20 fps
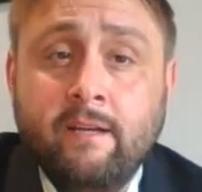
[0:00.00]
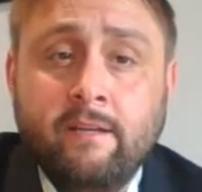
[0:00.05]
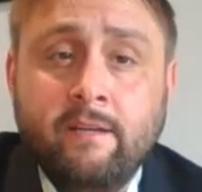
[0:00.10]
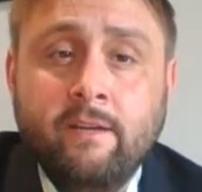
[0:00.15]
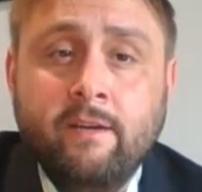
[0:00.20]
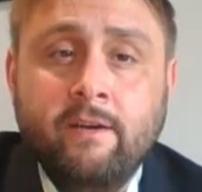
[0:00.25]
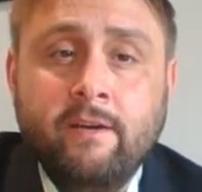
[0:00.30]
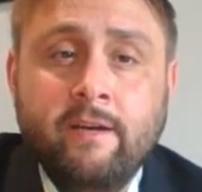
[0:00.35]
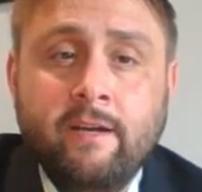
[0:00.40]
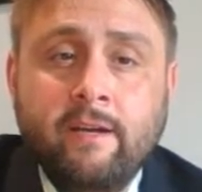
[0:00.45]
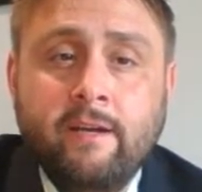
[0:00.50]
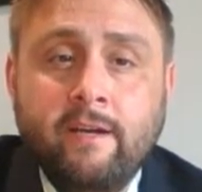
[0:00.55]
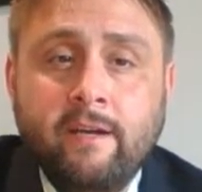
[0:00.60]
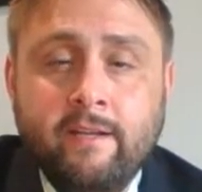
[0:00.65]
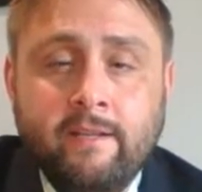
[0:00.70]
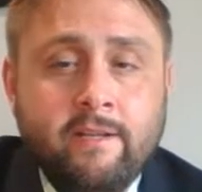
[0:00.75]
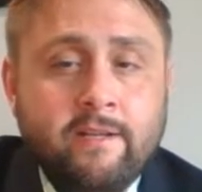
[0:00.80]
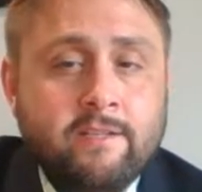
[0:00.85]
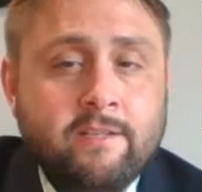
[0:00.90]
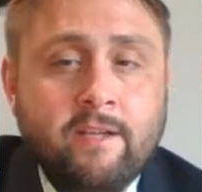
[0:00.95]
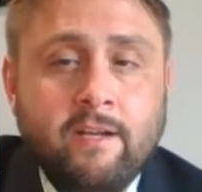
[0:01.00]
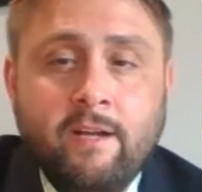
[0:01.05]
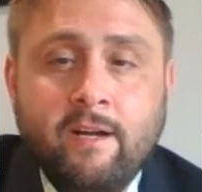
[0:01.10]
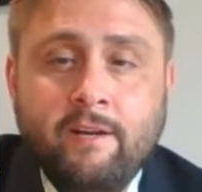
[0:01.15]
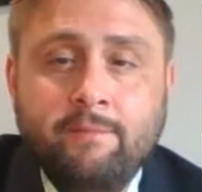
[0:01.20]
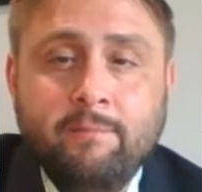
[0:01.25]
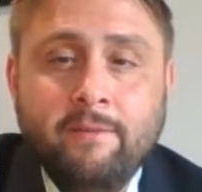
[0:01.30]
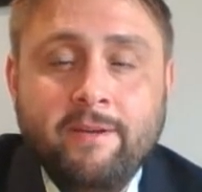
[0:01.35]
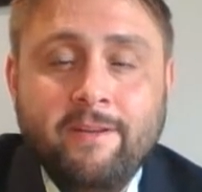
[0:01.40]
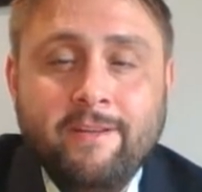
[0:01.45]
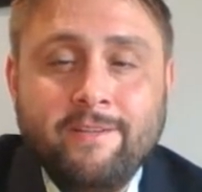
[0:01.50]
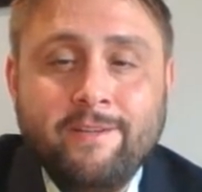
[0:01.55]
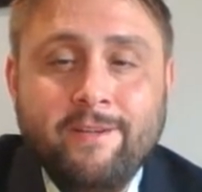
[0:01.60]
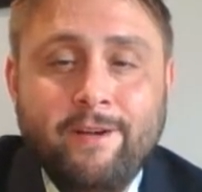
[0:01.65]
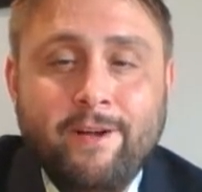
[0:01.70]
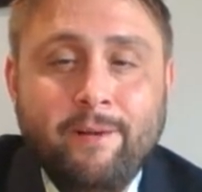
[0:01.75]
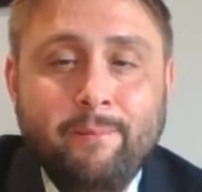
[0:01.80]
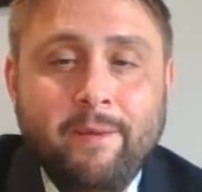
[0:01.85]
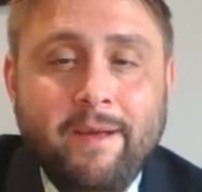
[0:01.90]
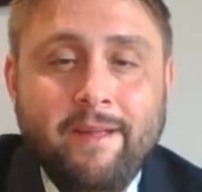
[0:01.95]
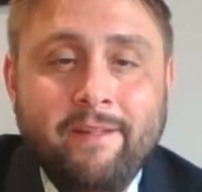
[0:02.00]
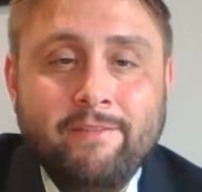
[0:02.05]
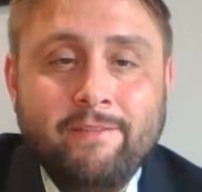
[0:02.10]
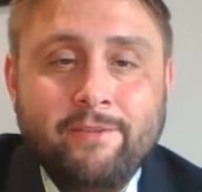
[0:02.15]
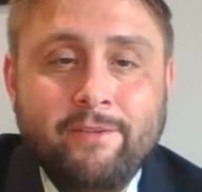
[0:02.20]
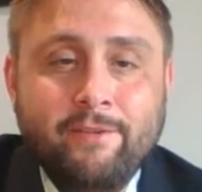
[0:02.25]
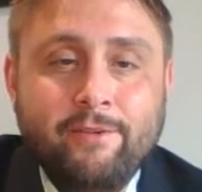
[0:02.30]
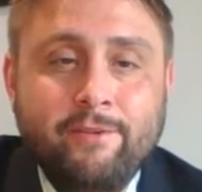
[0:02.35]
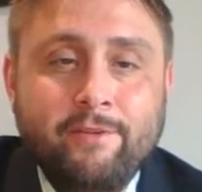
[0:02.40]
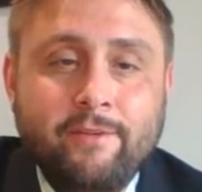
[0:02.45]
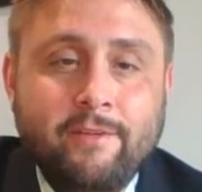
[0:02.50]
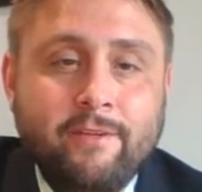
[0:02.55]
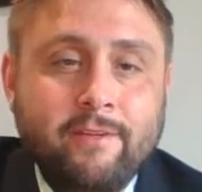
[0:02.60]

Yeah, no, it does on our math too.